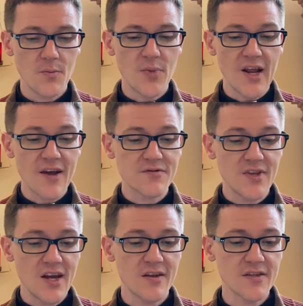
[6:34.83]
But after
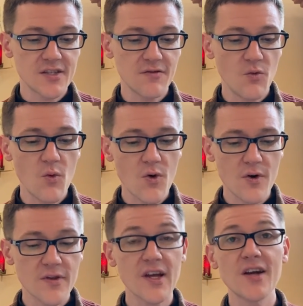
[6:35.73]
the end of the Civil
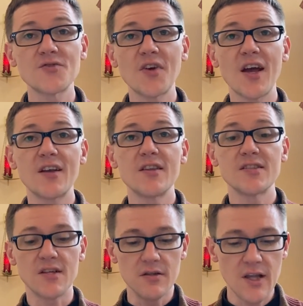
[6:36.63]
War, the country had
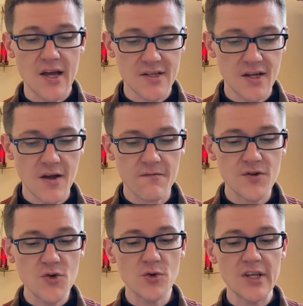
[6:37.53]
this glut of
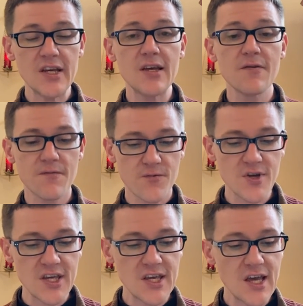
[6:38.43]
newly
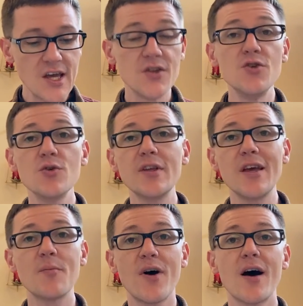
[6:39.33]
free,
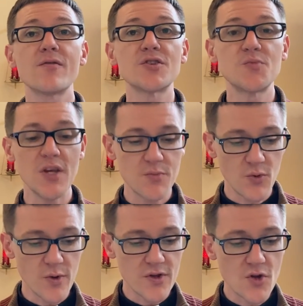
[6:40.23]
newly impoverished
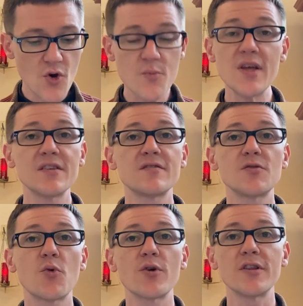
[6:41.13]
people with no means of
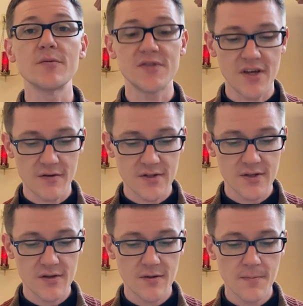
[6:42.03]
supporting themselves.